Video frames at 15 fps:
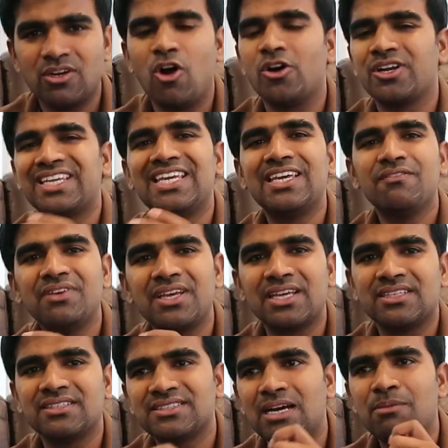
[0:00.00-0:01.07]
or
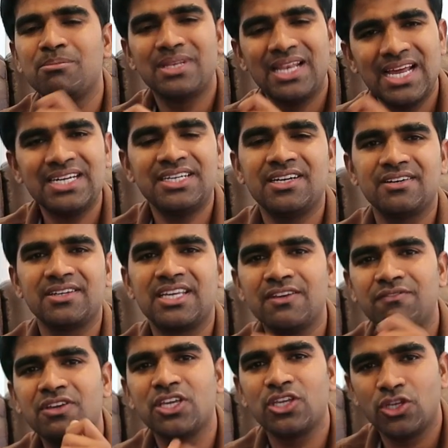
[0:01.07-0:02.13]
giving some lender
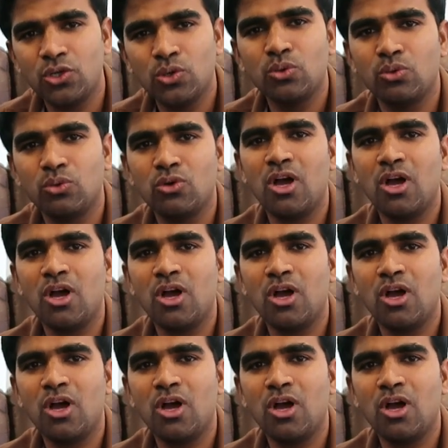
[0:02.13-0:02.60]
giving you